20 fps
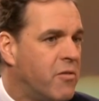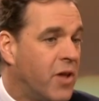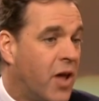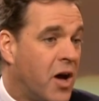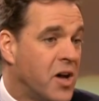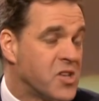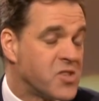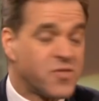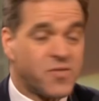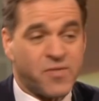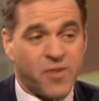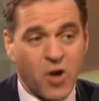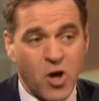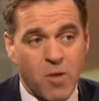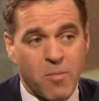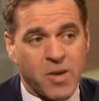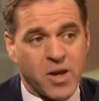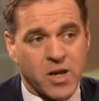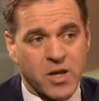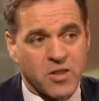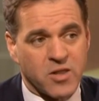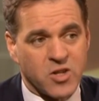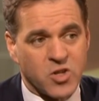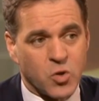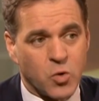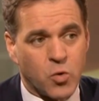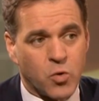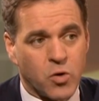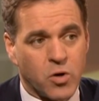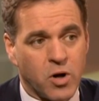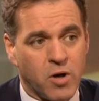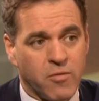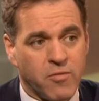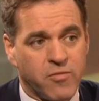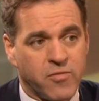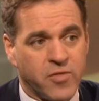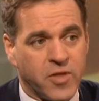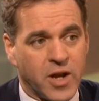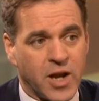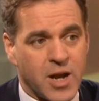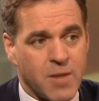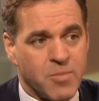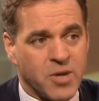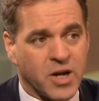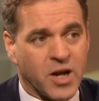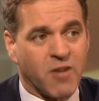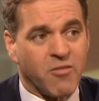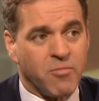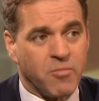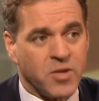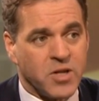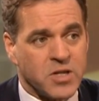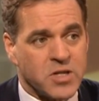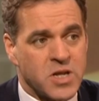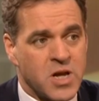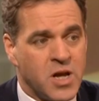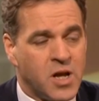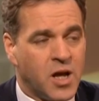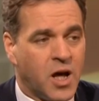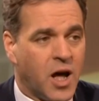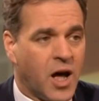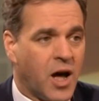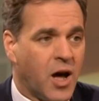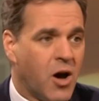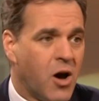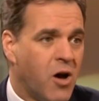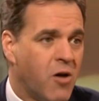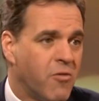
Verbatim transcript: lies firmly at the door of the Labour government uh,